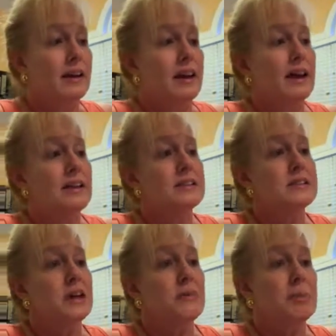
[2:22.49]
And
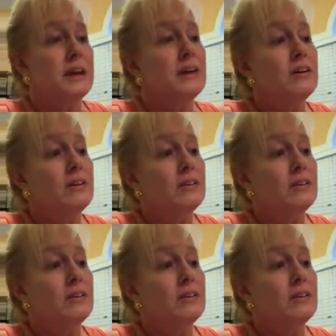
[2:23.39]
so Peter